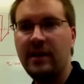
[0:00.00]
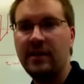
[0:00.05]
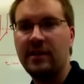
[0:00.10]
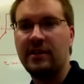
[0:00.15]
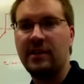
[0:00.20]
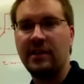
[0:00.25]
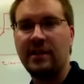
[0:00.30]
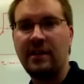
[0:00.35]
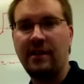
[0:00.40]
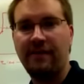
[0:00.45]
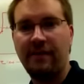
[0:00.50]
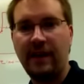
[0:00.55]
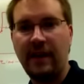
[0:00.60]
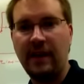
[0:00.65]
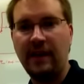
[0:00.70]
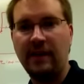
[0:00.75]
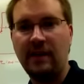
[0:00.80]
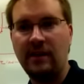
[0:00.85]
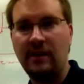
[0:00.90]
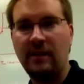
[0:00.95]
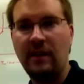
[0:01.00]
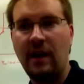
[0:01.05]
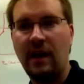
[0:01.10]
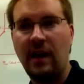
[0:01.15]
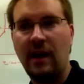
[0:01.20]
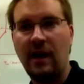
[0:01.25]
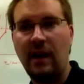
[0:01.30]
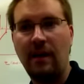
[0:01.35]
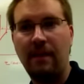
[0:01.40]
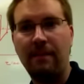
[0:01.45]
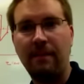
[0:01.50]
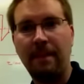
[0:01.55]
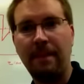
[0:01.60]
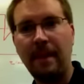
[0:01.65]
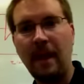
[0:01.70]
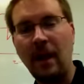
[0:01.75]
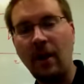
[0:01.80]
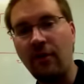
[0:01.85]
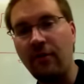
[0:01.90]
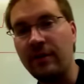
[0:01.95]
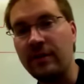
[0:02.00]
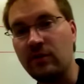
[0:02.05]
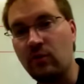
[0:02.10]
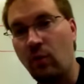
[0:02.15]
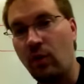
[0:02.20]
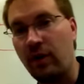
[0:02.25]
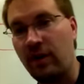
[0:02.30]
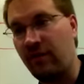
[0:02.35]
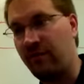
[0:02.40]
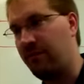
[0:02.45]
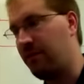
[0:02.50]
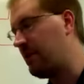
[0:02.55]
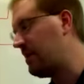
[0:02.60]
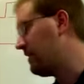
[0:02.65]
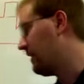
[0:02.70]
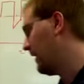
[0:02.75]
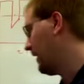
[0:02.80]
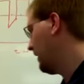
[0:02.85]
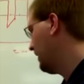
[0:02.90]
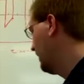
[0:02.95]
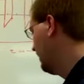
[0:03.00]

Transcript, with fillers: significant um, increased work of breathing,